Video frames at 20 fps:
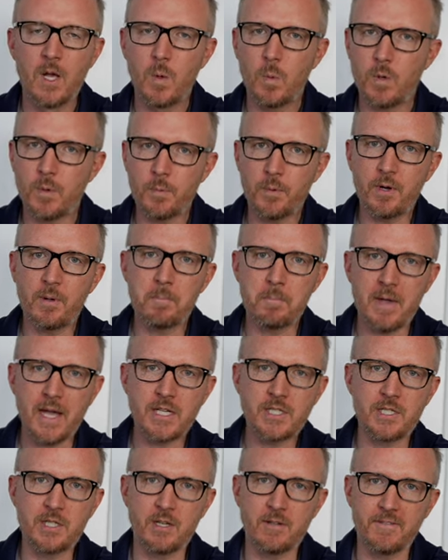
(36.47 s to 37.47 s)
We will
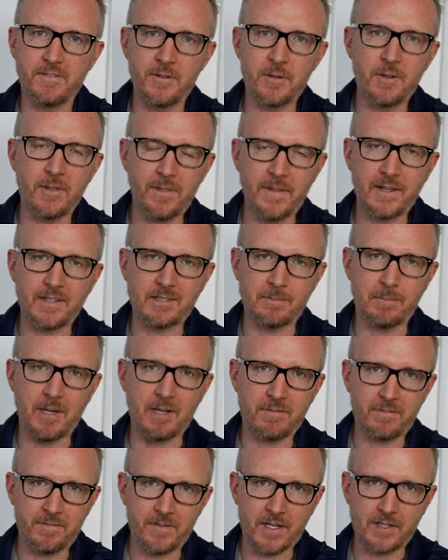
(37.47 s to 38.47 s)
mention a few things
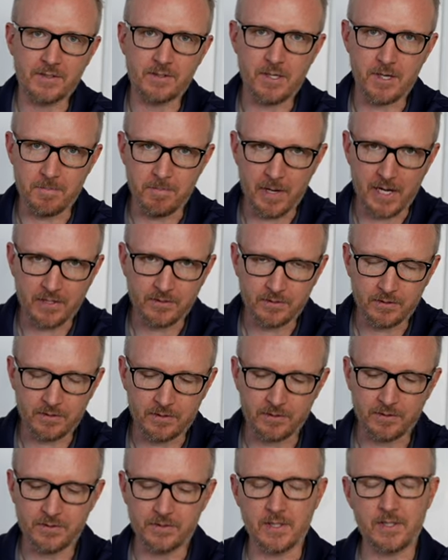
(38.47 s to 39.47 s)
about fixed gear
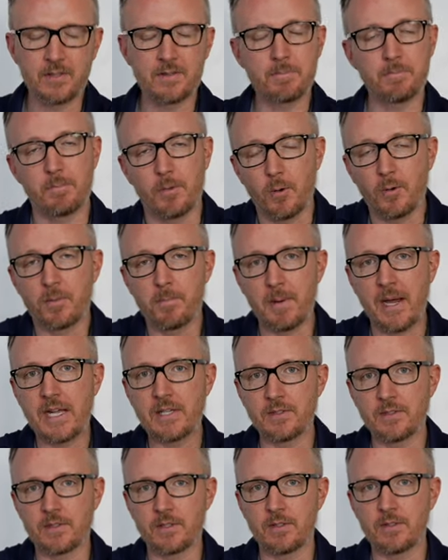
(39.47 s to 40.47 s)
bicycles since both
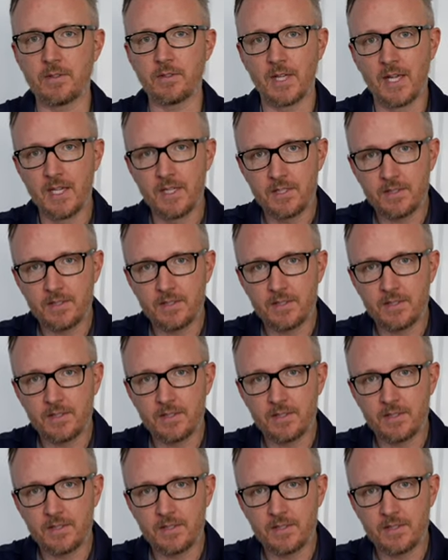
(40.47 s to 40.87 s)
bicycles,